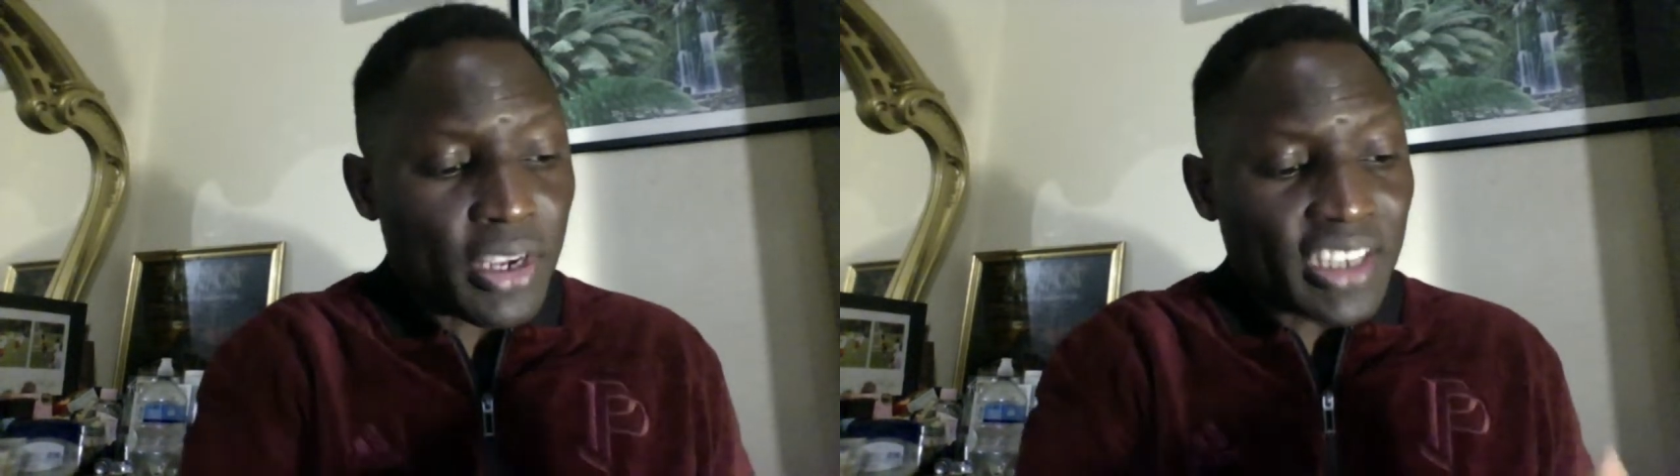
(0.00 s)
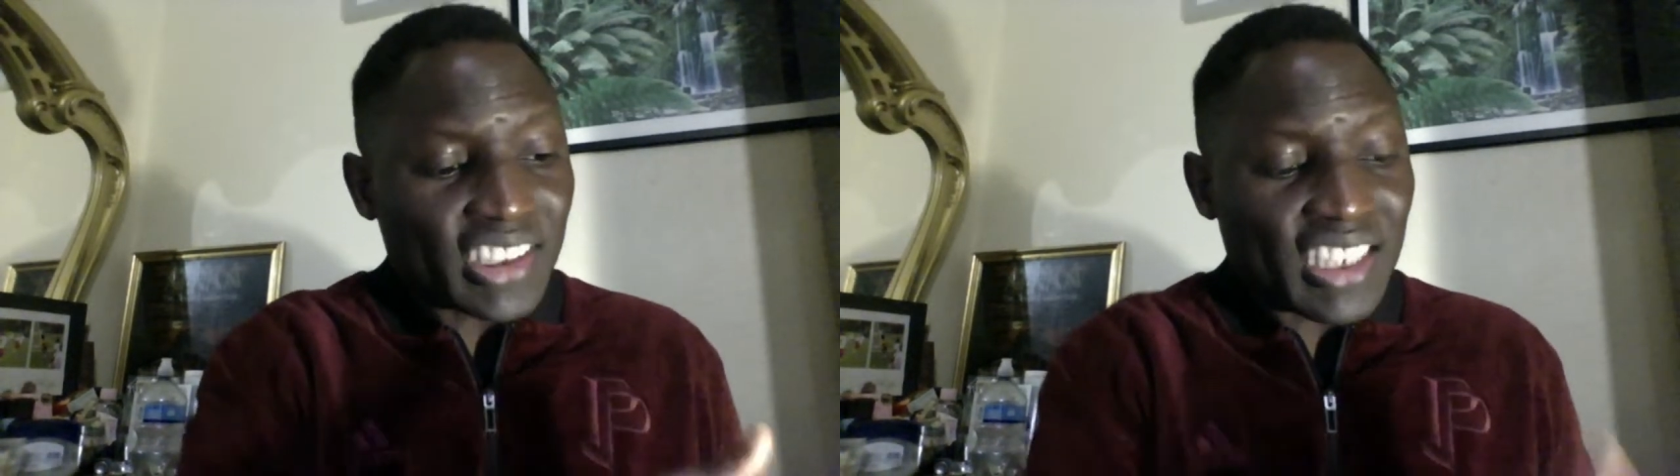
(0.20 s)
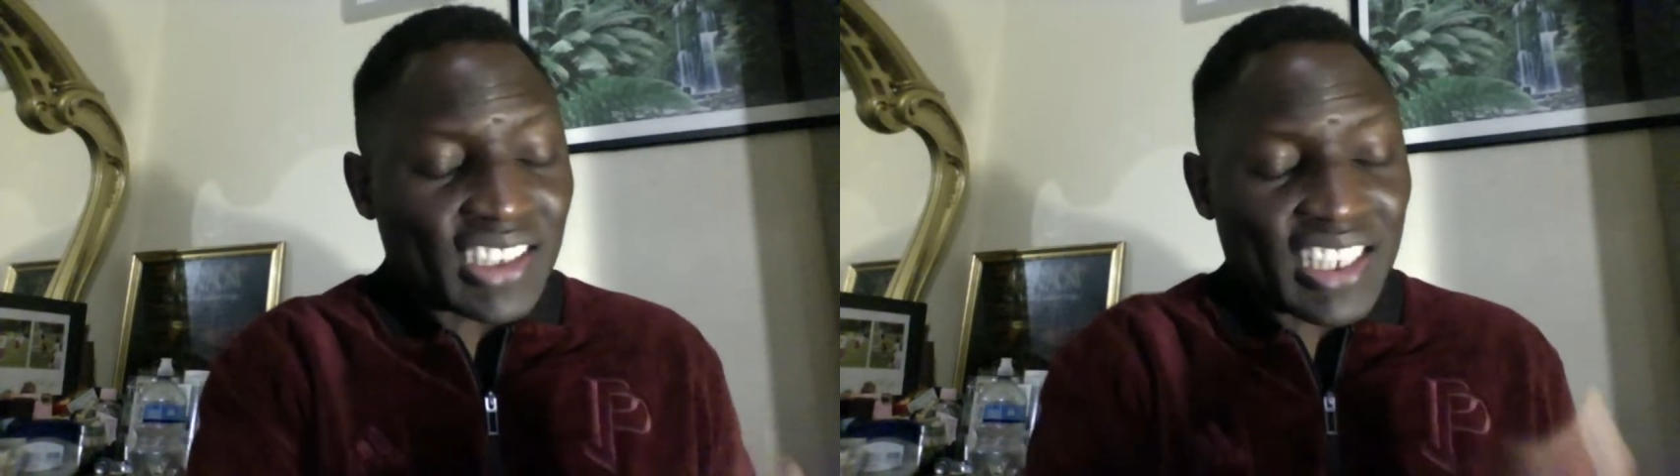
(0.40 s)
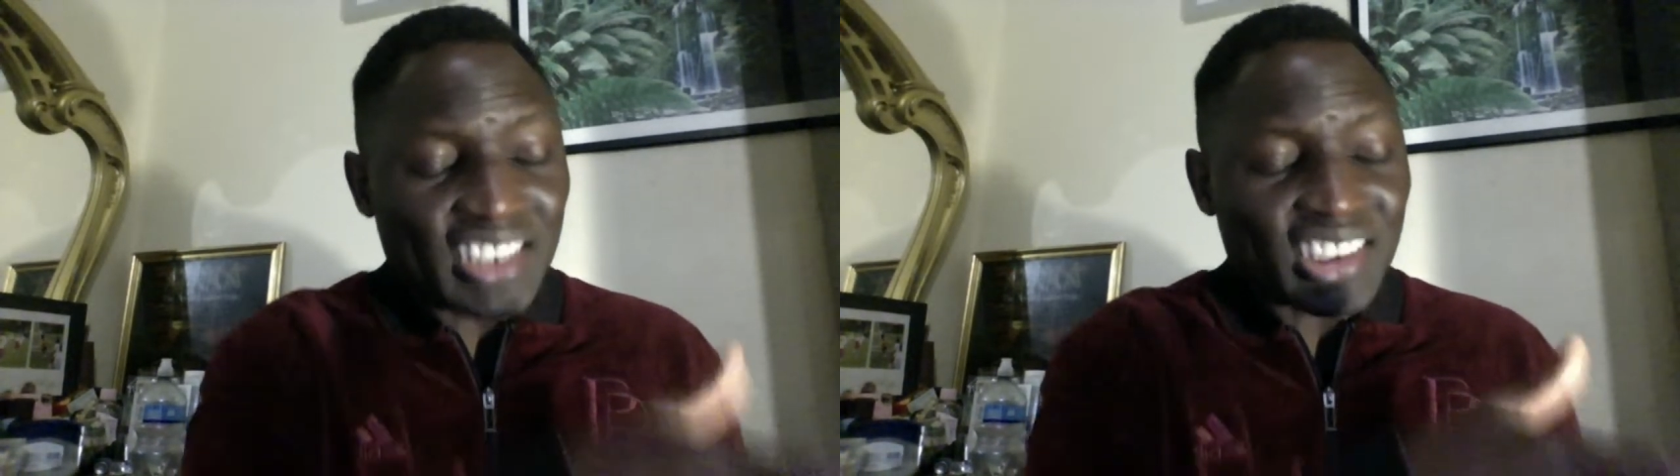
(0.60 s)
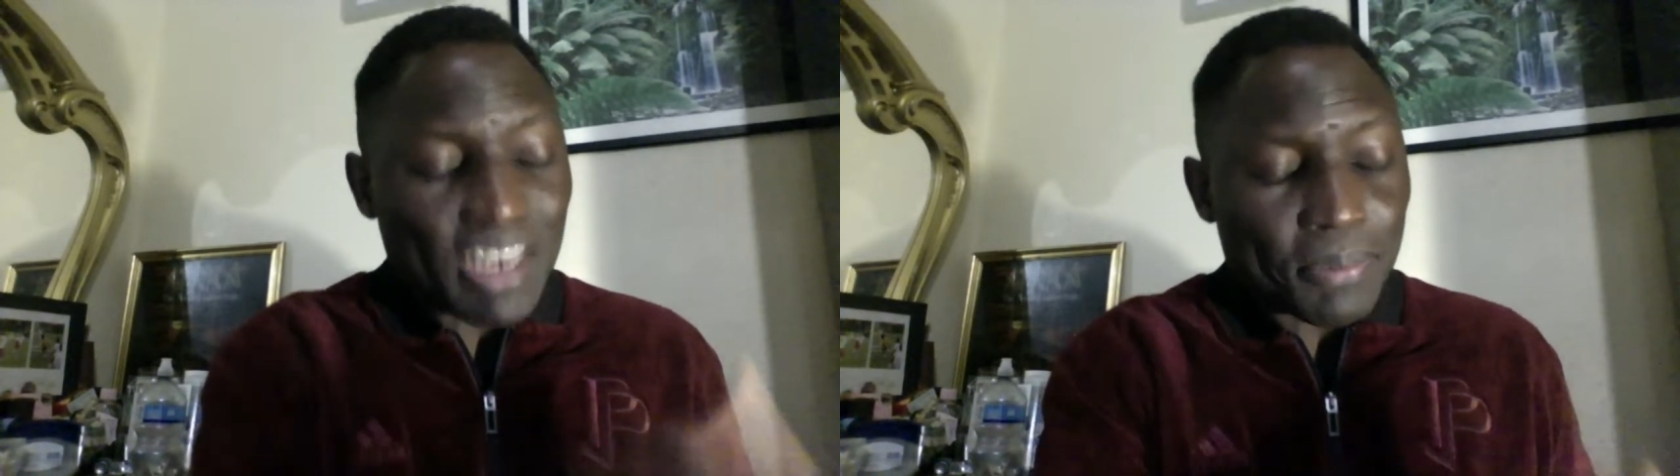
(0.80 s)
since he
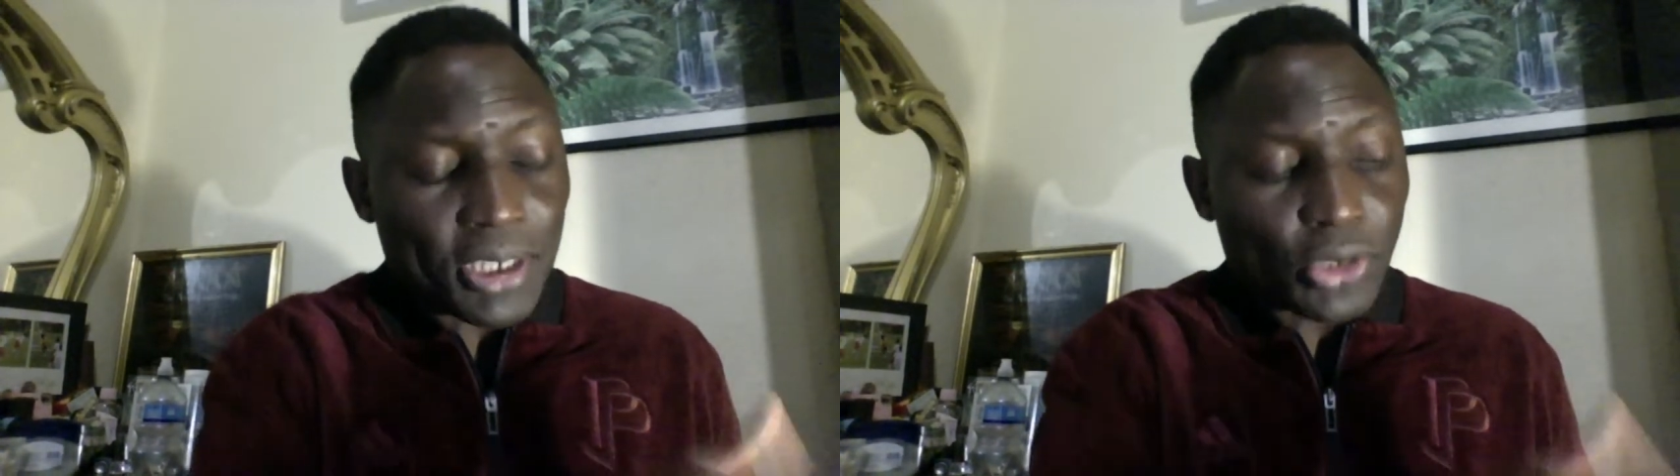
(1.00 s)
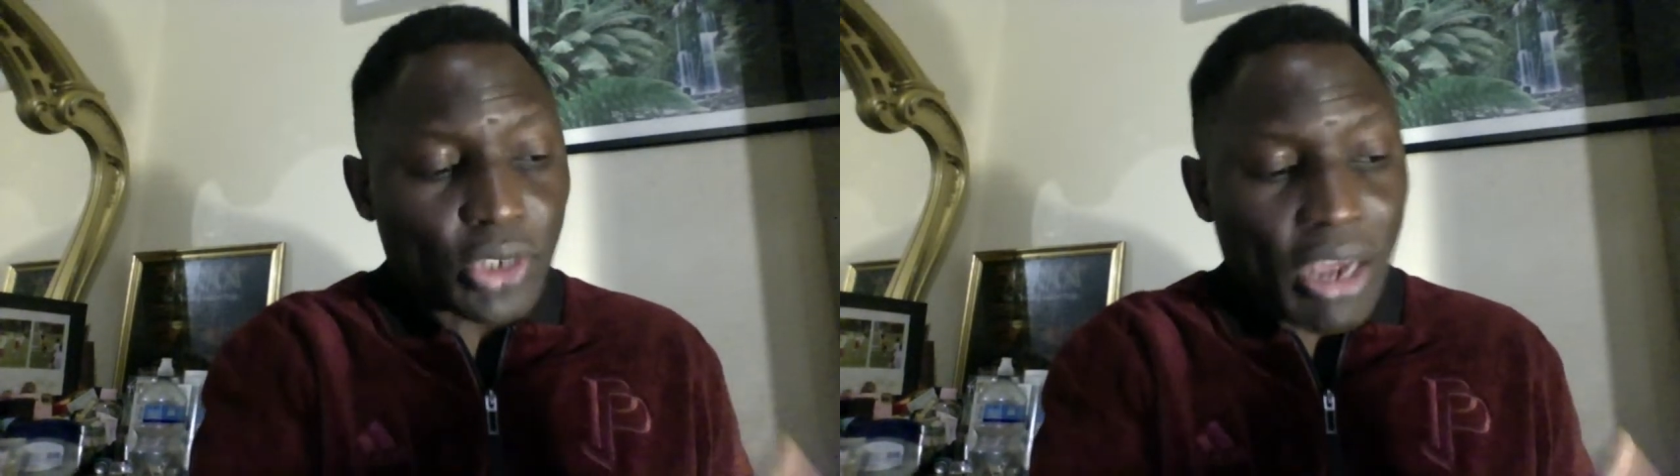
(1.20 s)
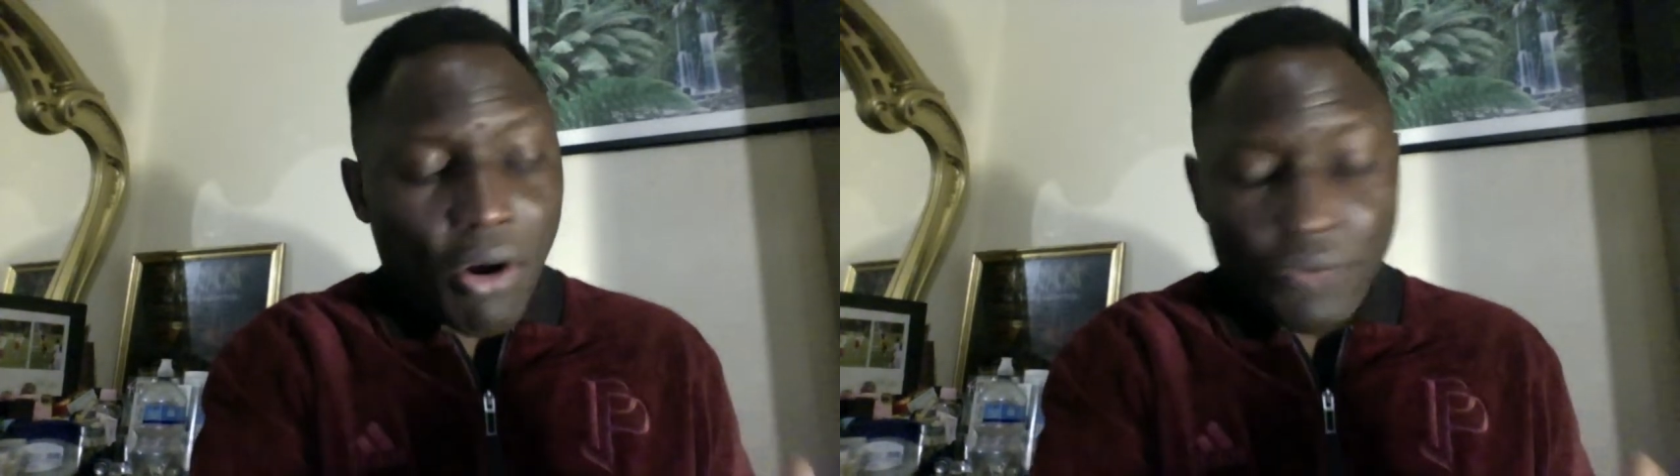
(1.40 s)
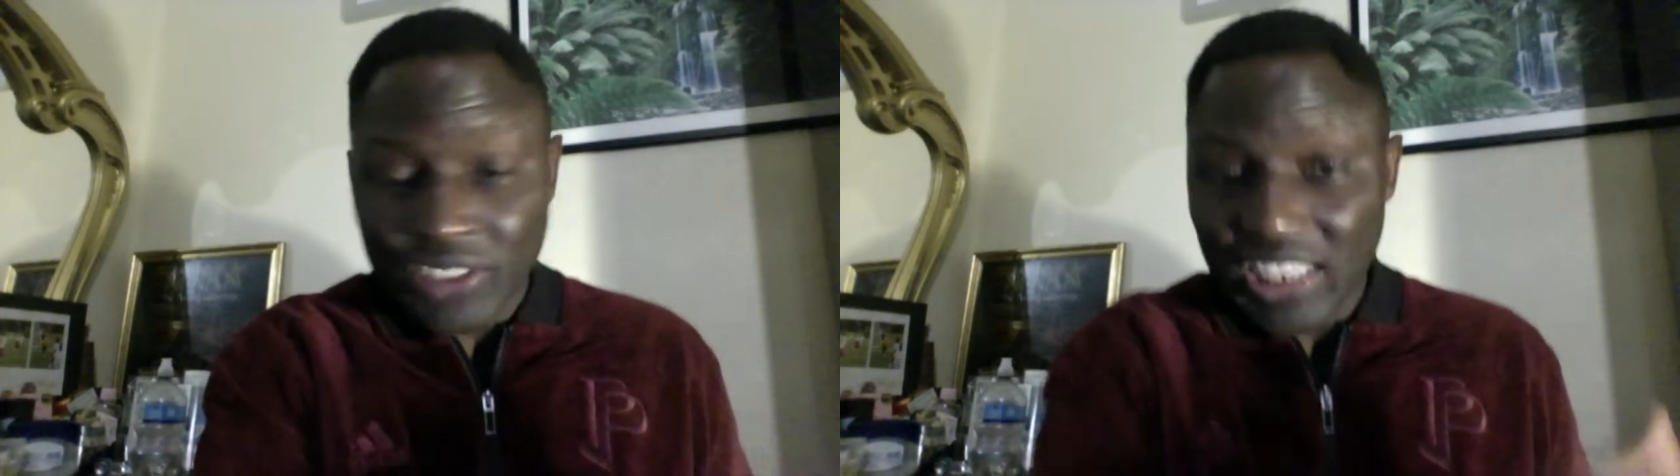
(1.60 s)
stepped into the office